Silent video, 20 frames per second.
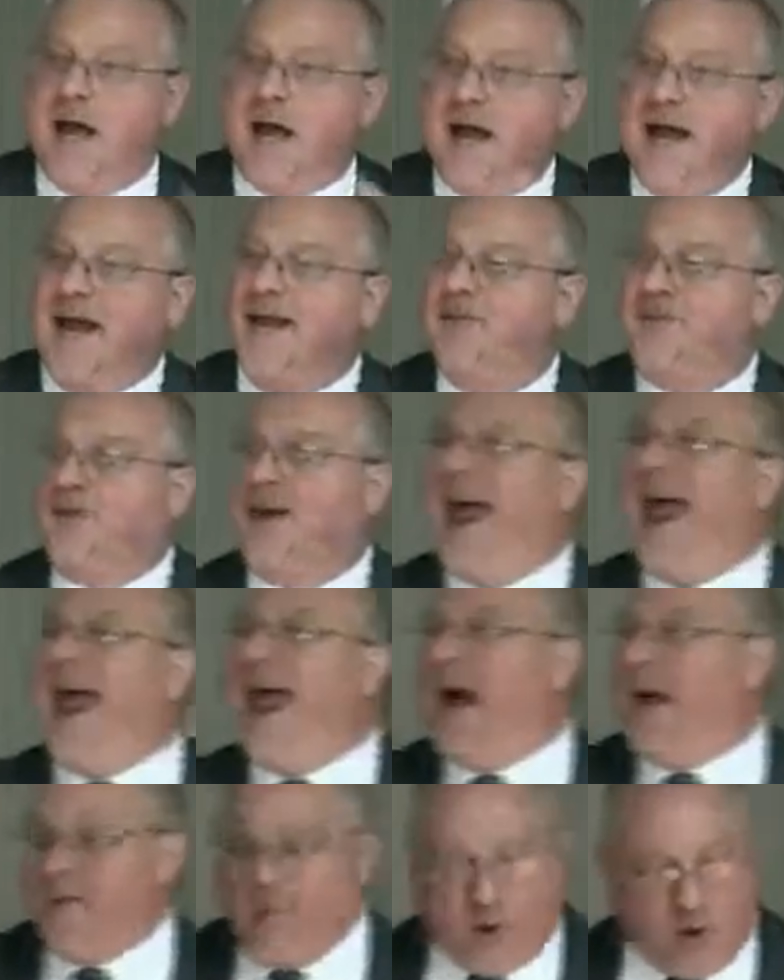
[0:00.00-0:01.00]
And His
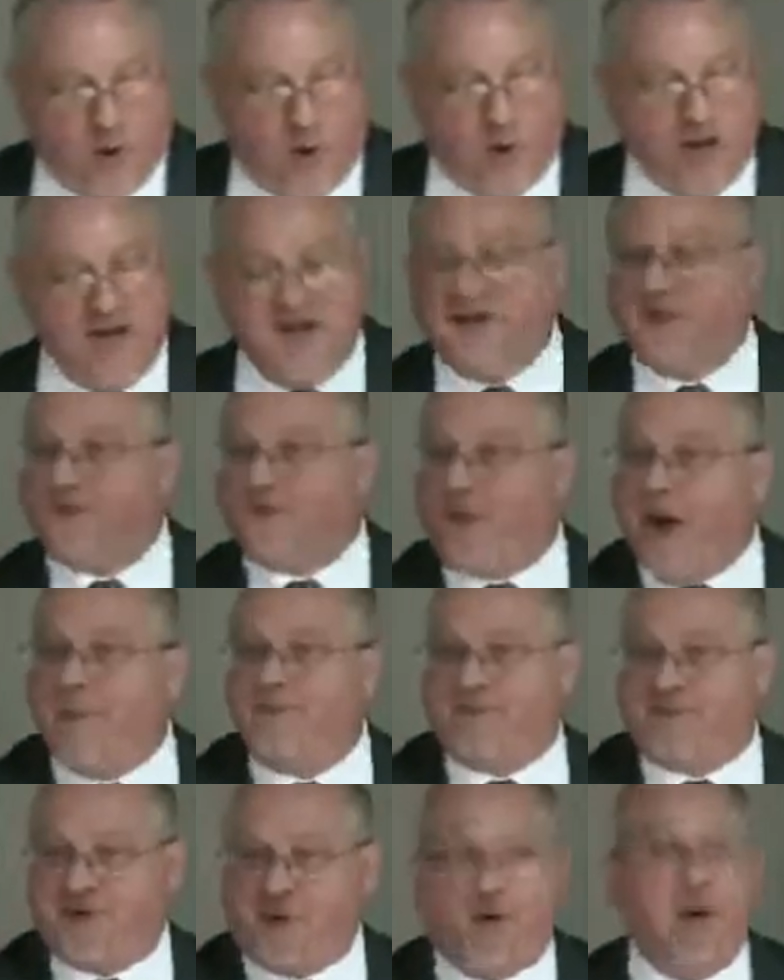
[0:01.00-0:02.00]
Lamb, according to
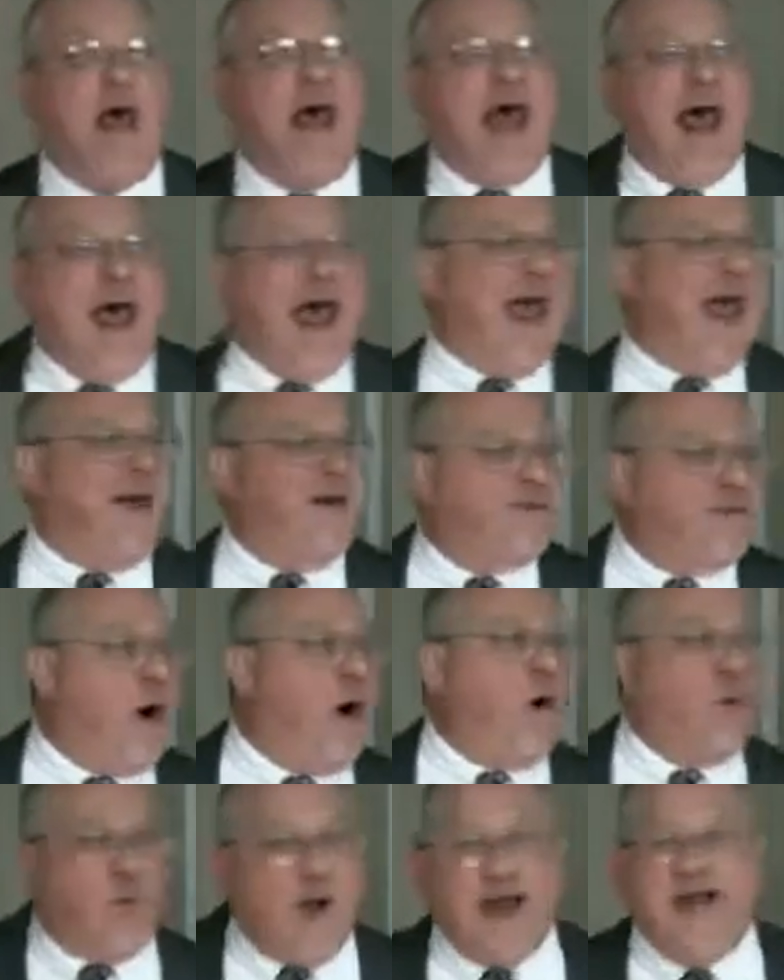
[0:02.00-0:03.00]
Scripture, has
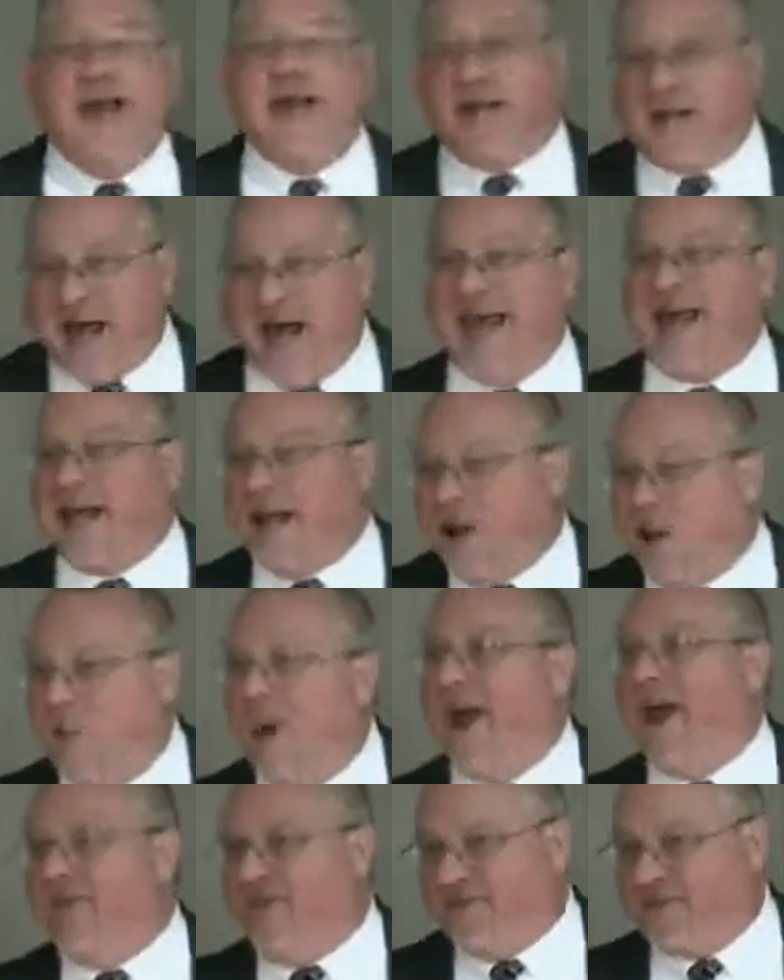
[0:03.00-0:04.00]
already taken
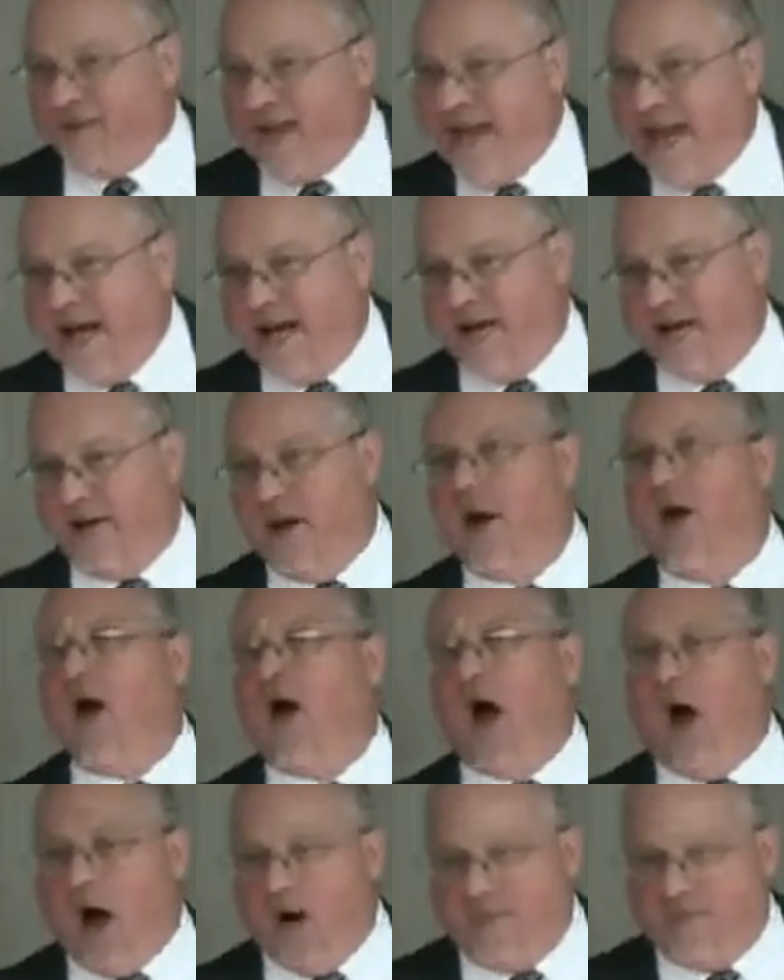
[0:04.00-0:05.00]
away the sin
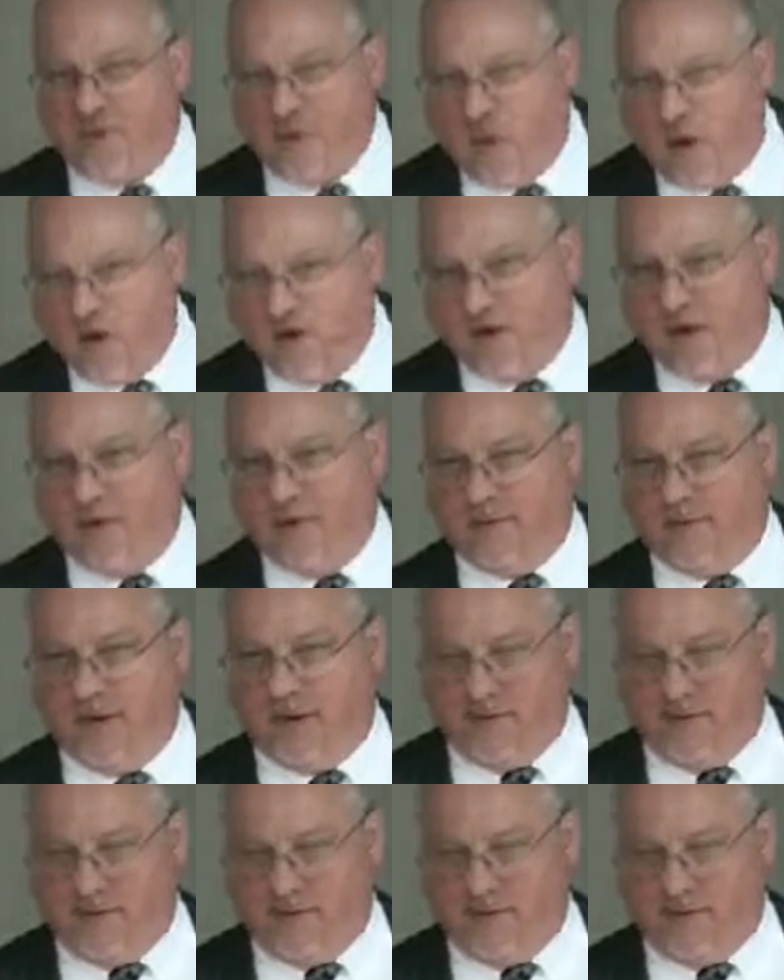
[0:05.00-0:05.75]
of the world.